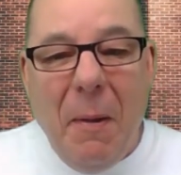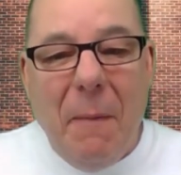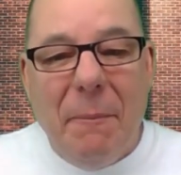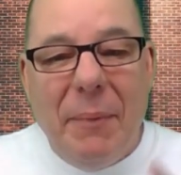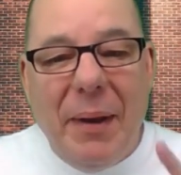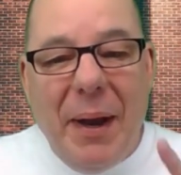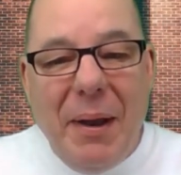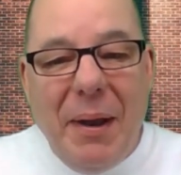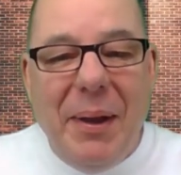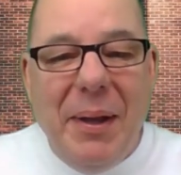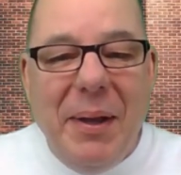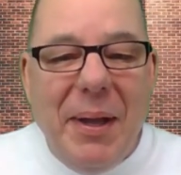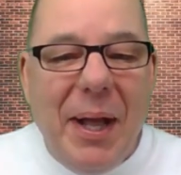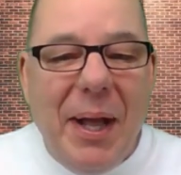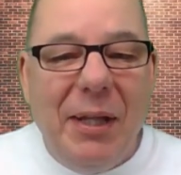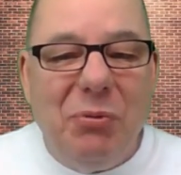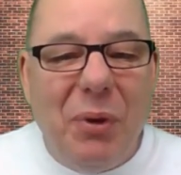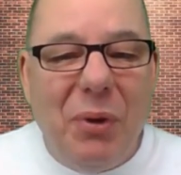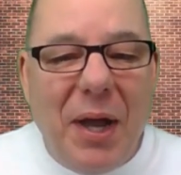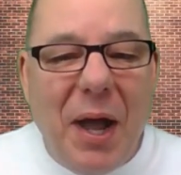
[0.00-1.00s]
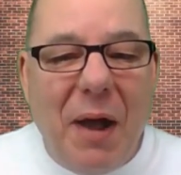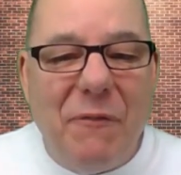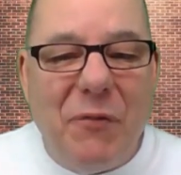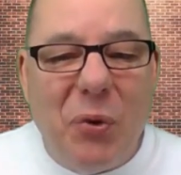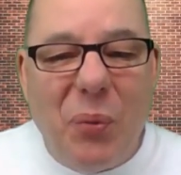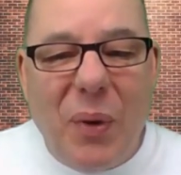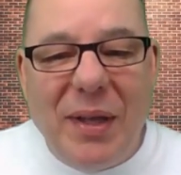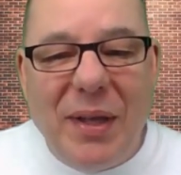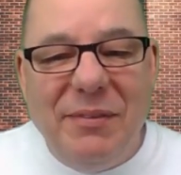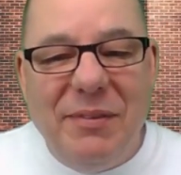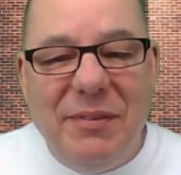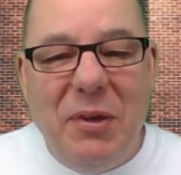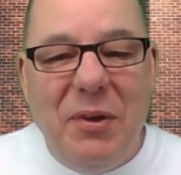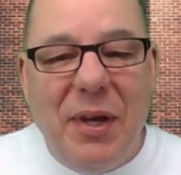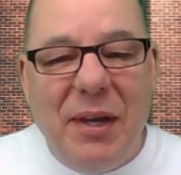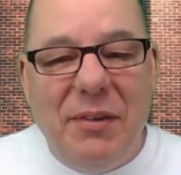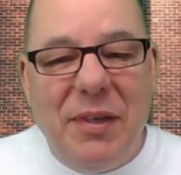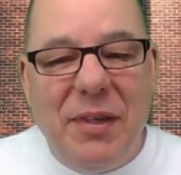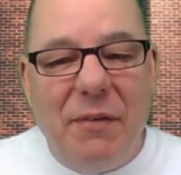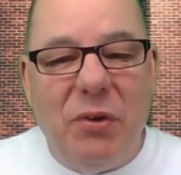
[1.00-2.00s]
But anyway, that's what I got for Wednesday. You
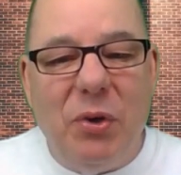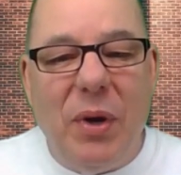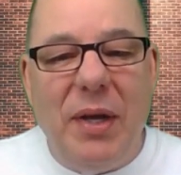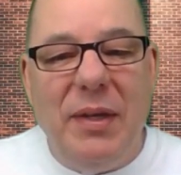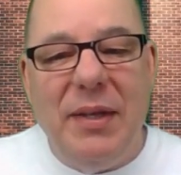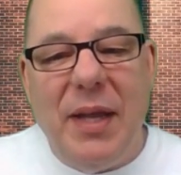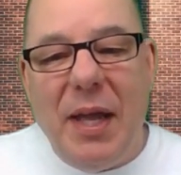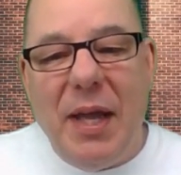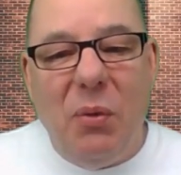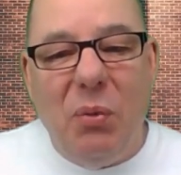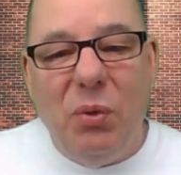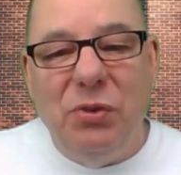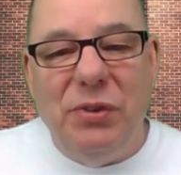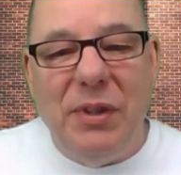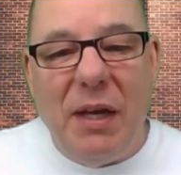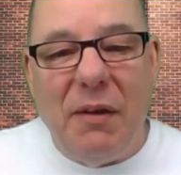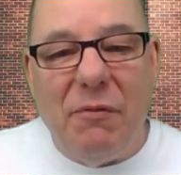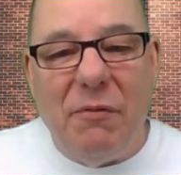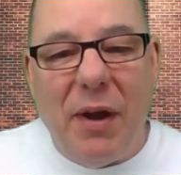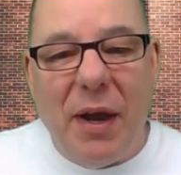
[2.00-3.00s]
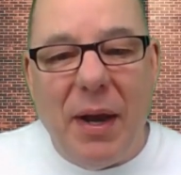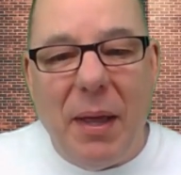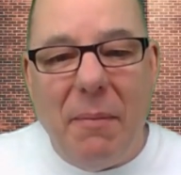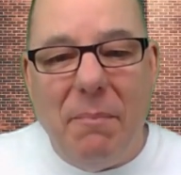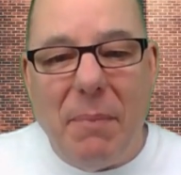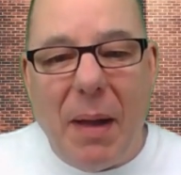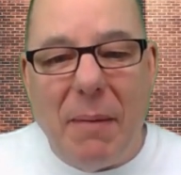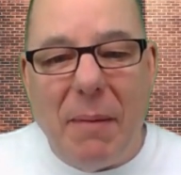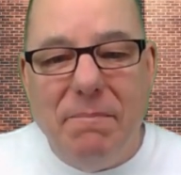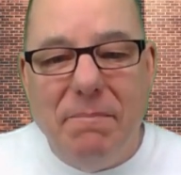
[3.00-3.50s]
guys have a great day. We'll see you on Friday. Bye.